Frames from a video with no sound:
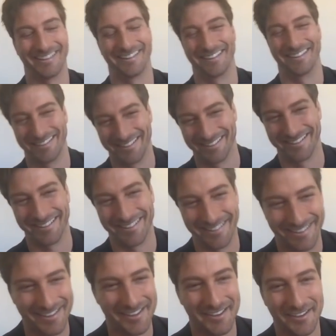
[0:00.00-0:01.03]

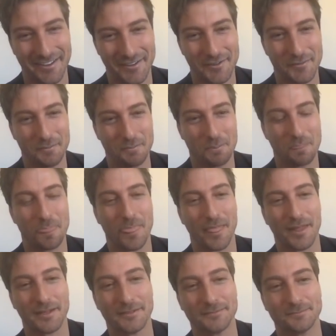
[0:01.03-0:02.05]
Oh, they actually
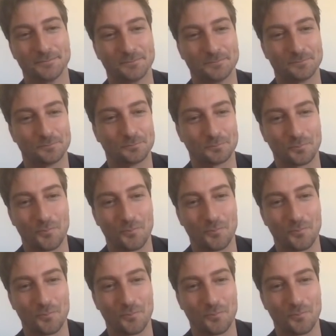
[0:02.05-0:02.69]
locked down. It's